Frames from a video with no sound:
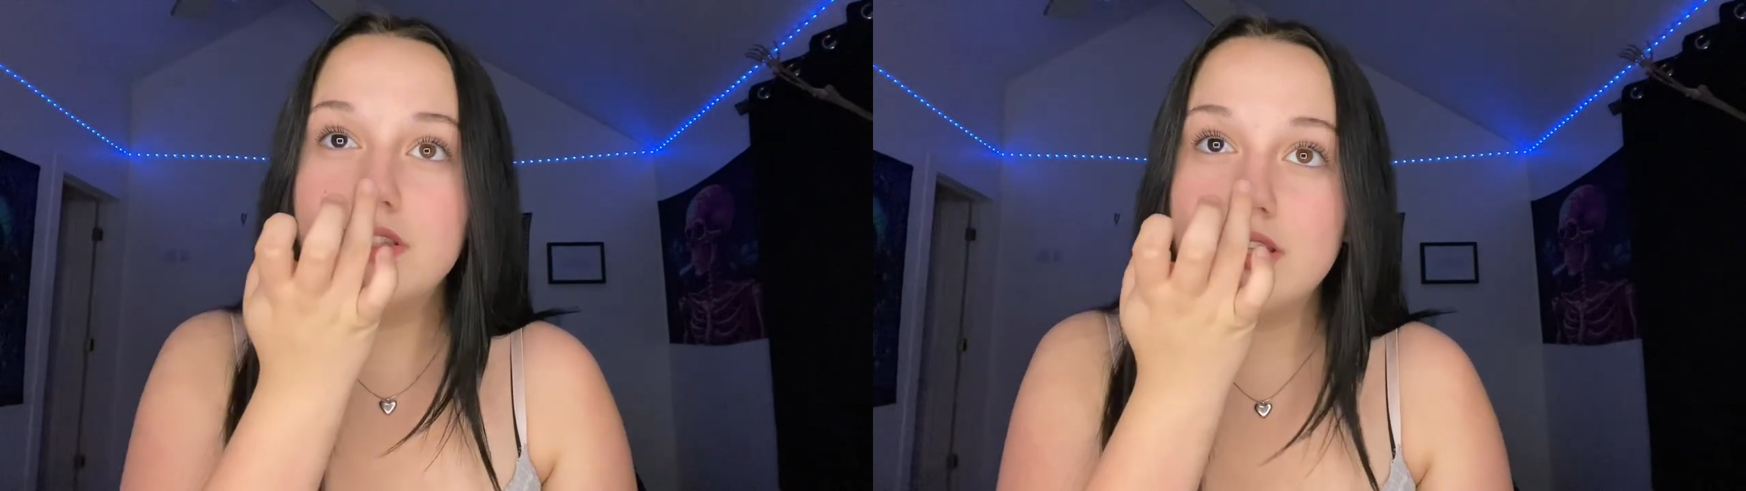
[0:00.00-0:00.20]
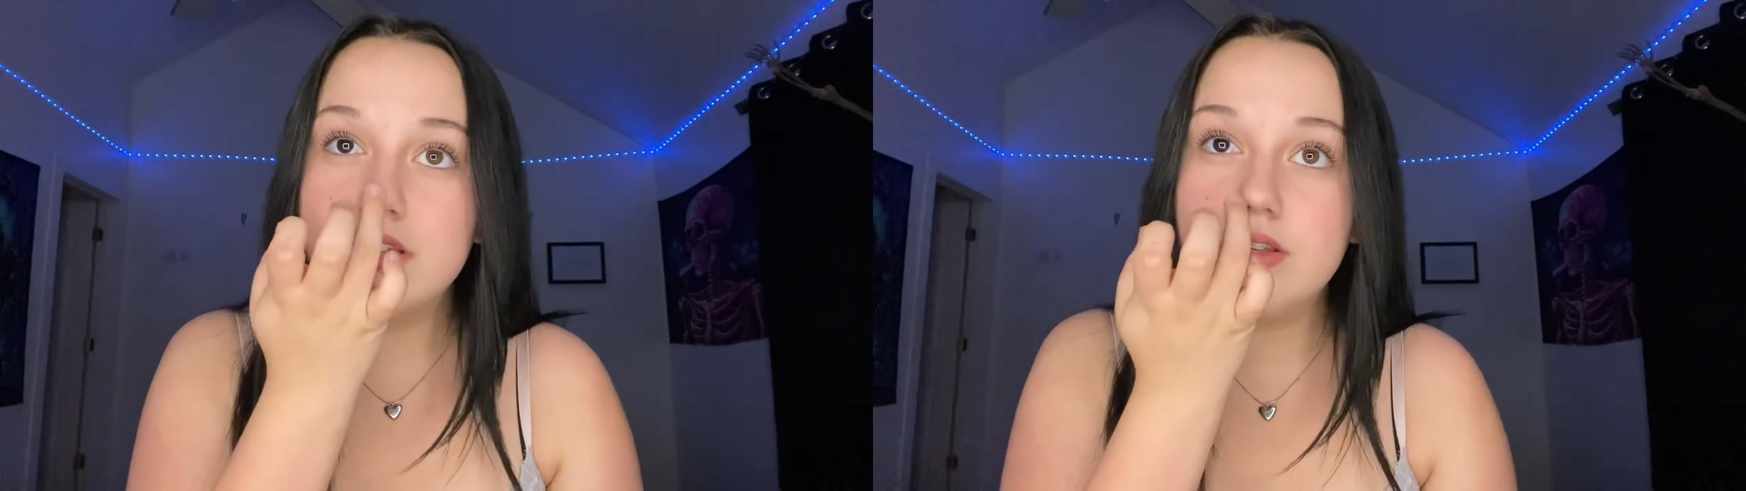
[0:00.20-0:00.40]

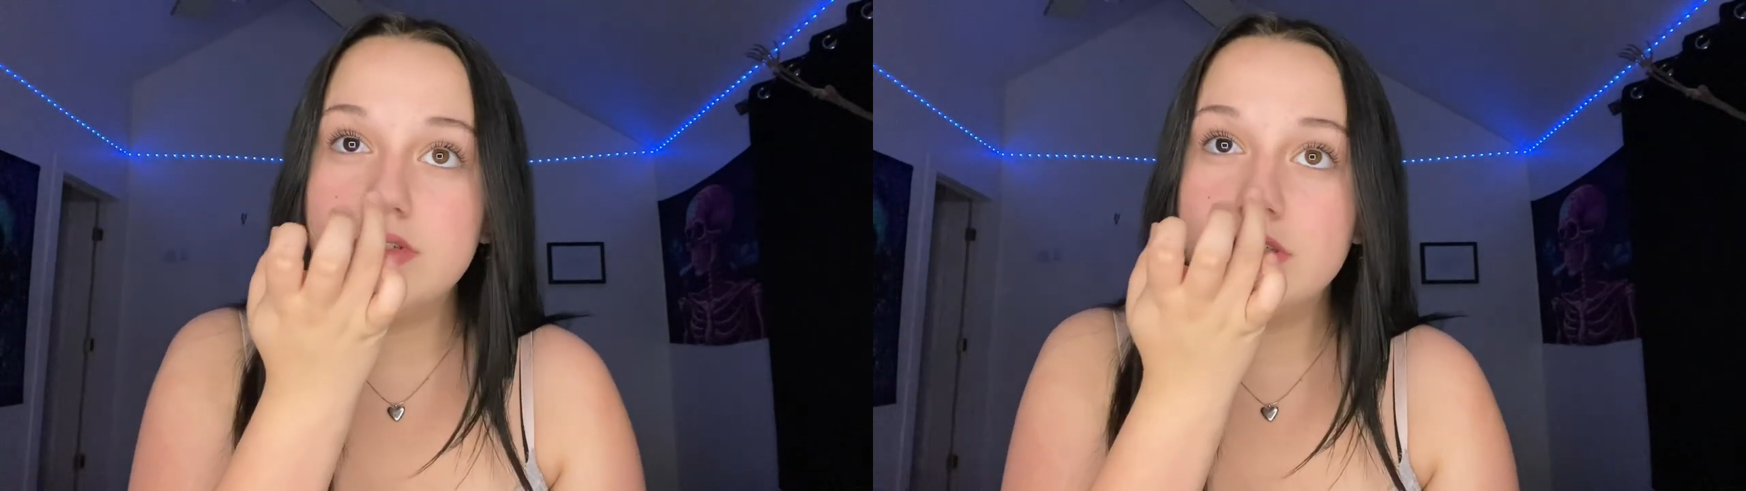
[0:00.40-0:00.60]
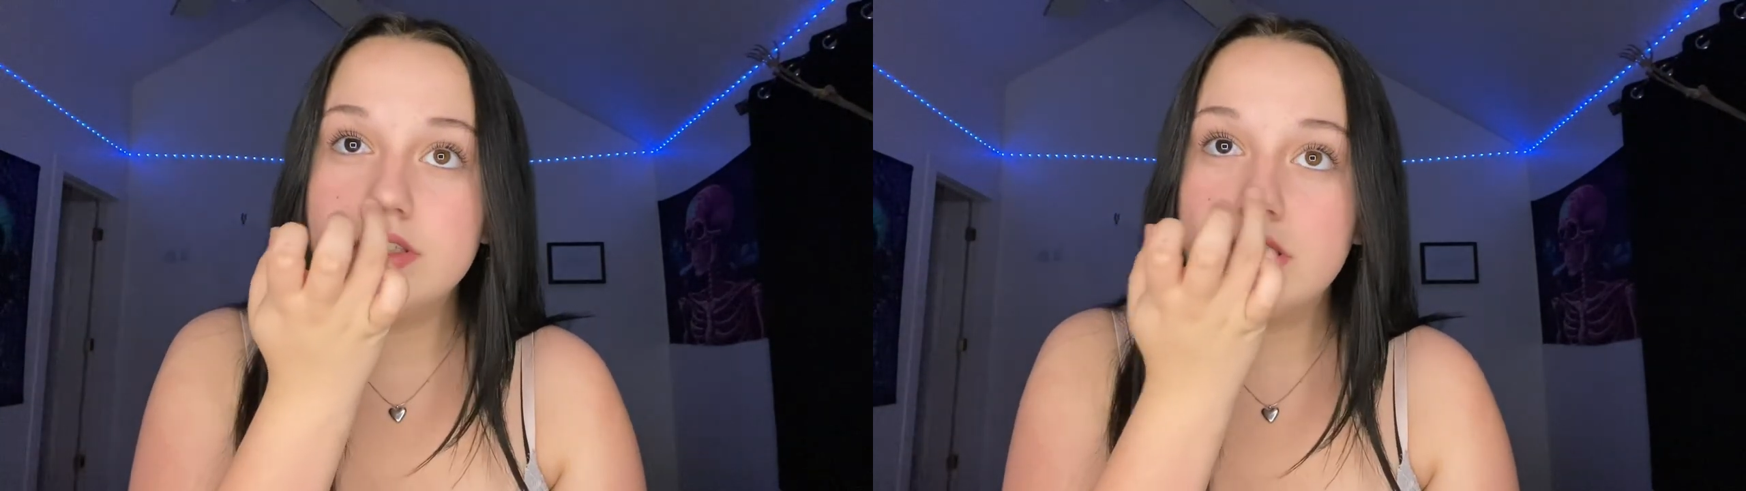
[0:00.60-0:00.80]
Like,
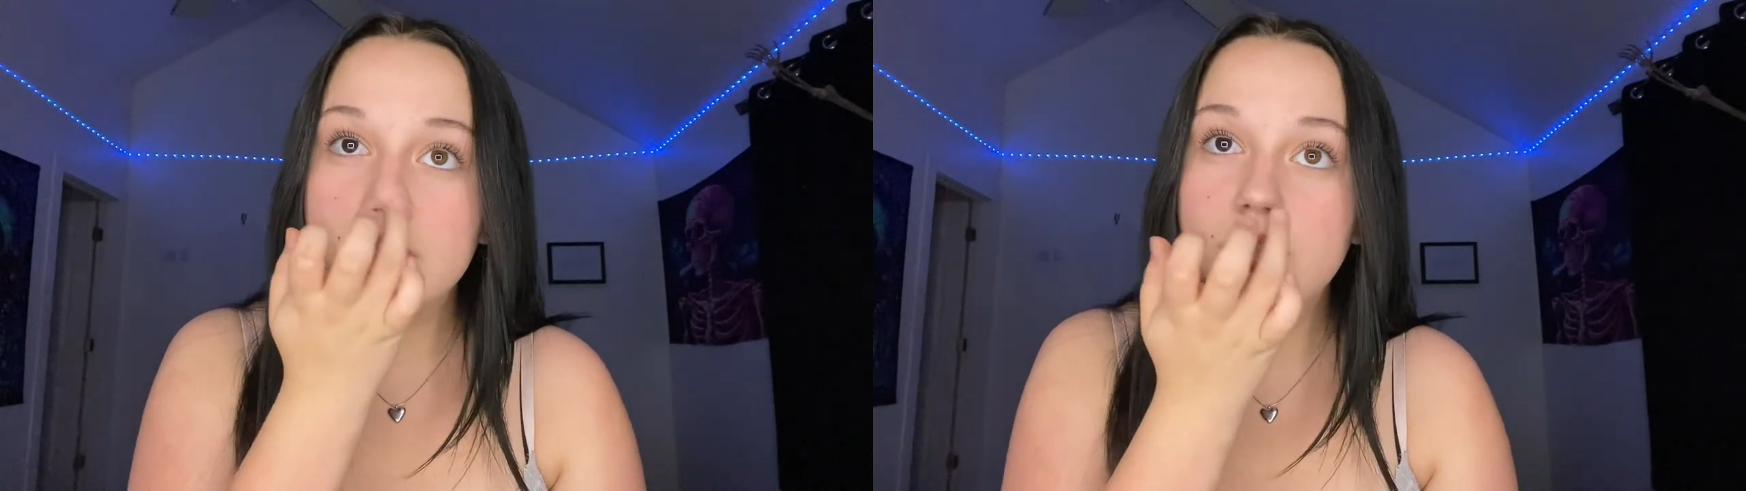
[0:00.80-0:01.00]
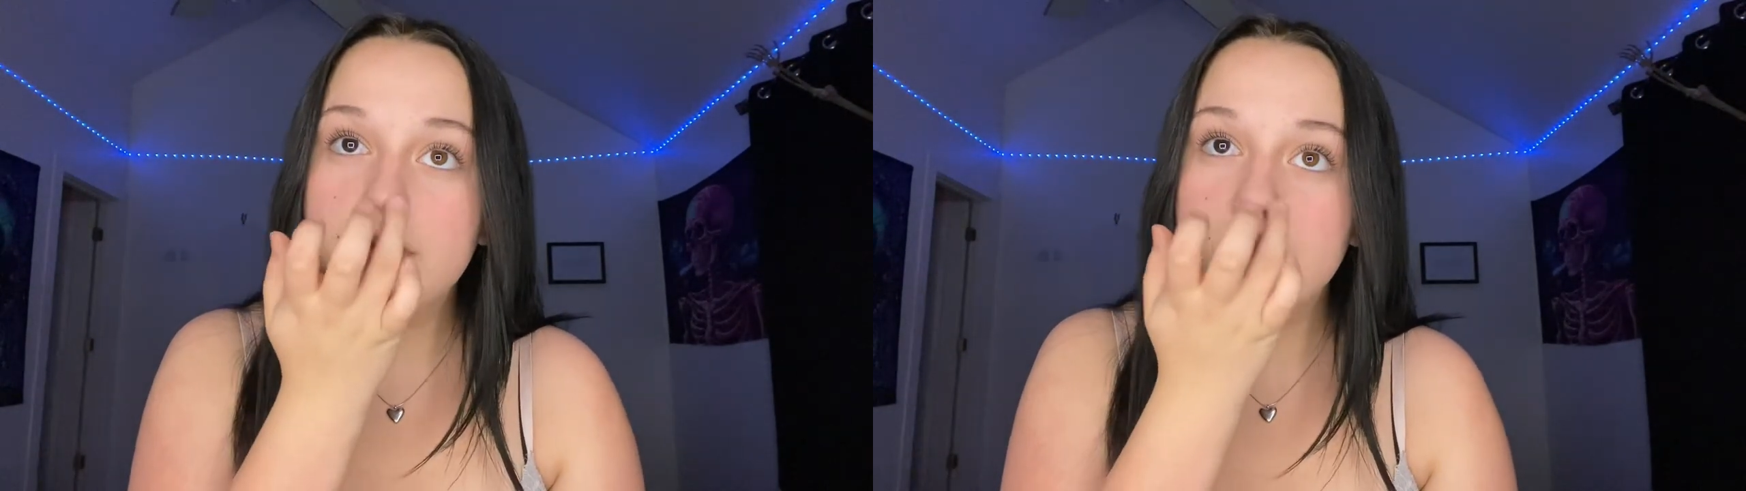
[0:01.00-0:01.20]
don't just sit
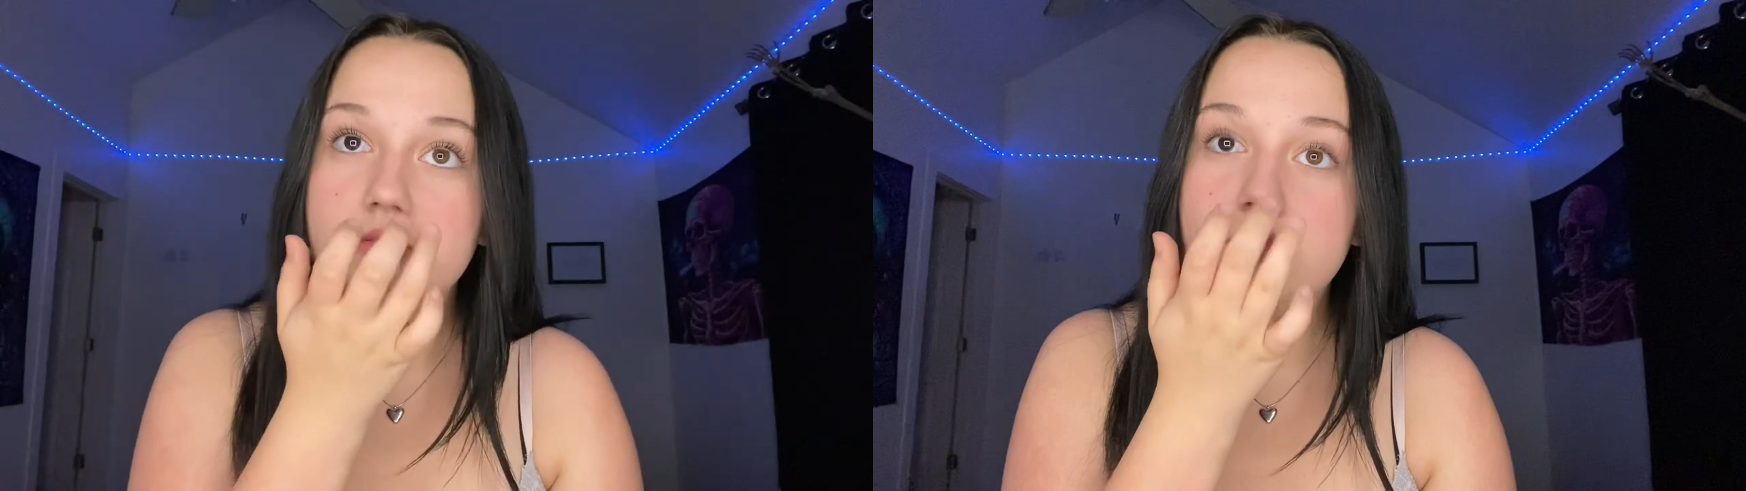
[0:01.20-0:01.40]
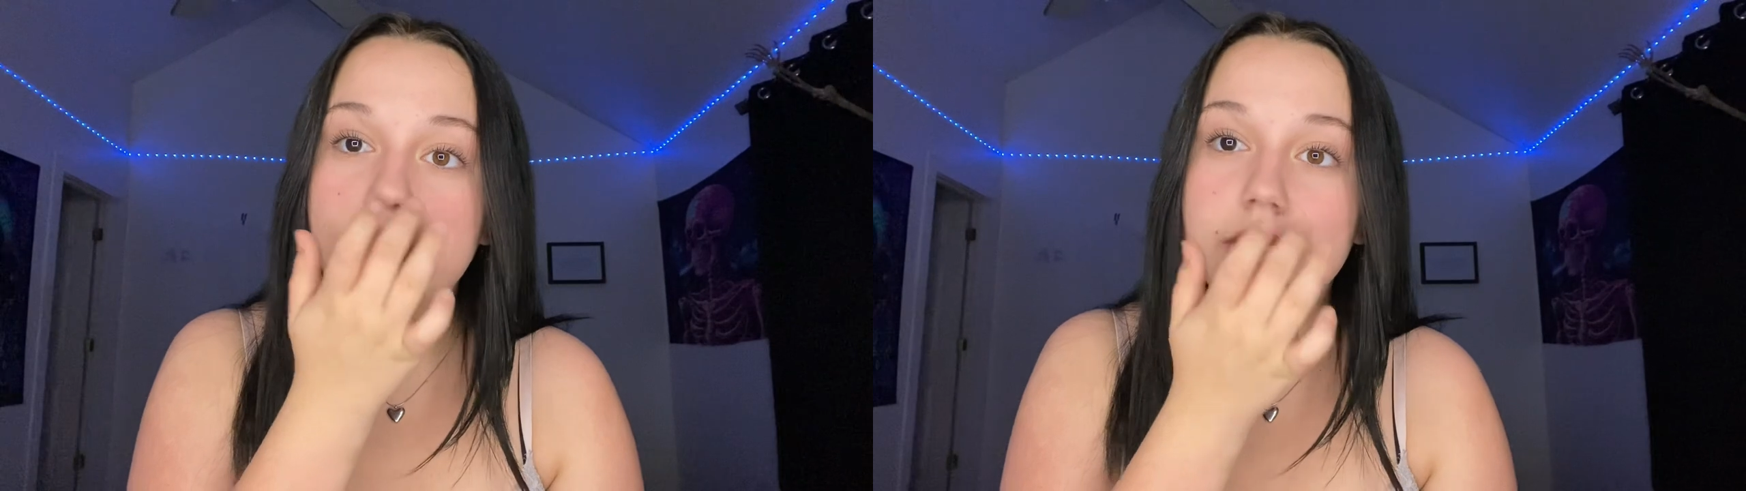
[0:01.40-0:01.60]
there
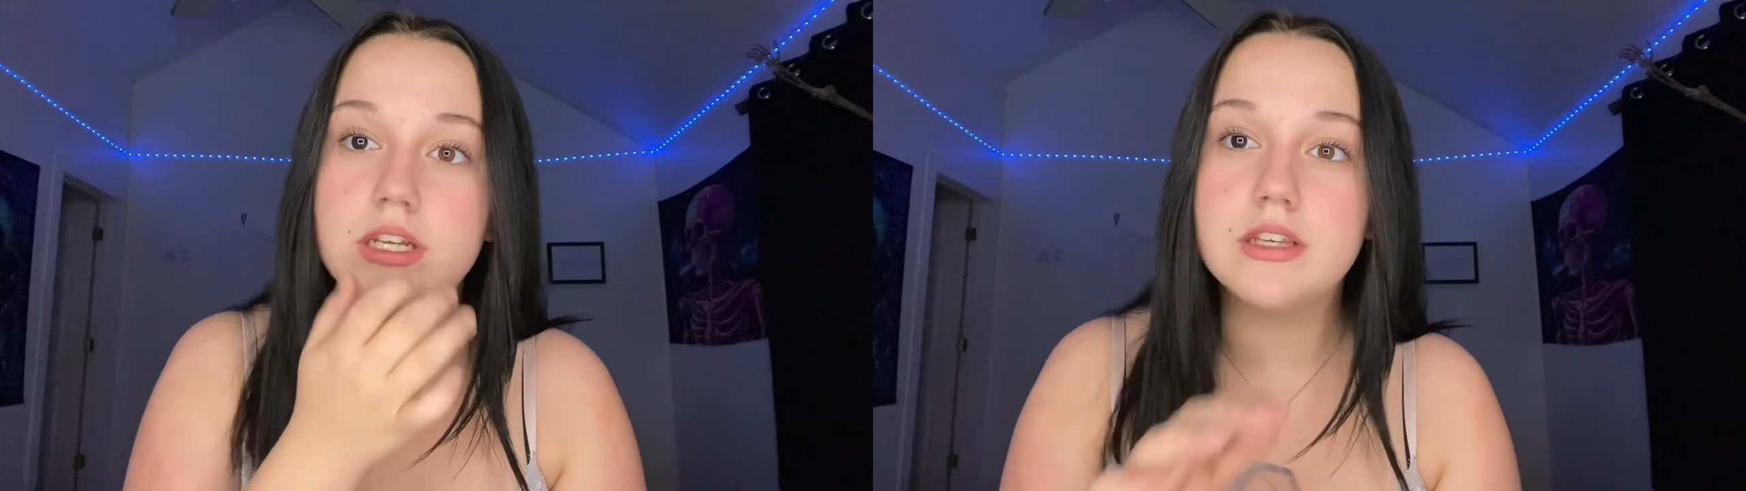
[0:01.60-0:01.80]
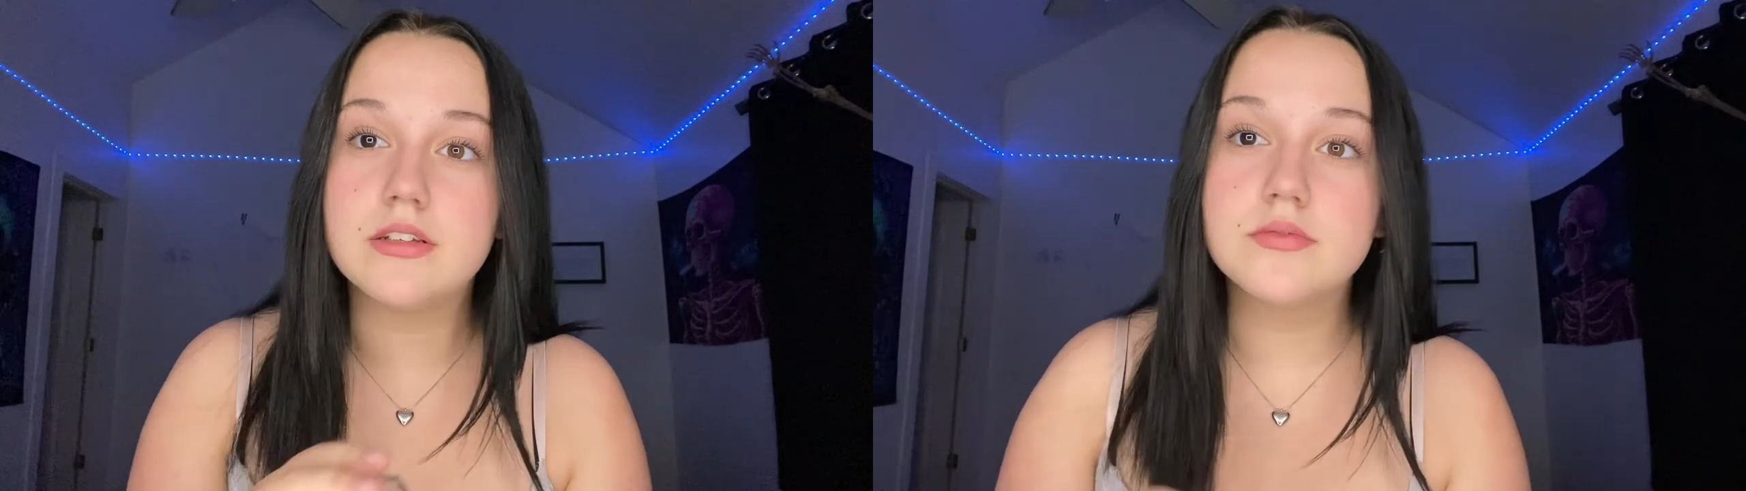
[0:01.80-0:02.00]
with
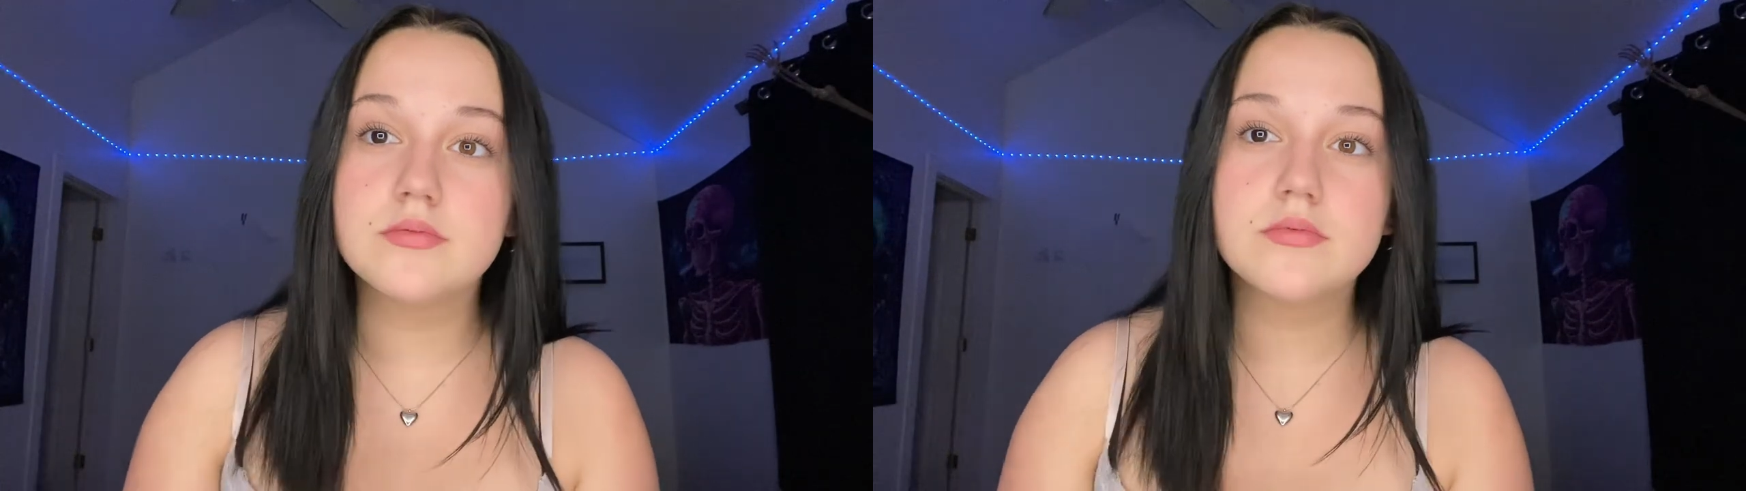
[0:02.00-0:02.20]
freaking,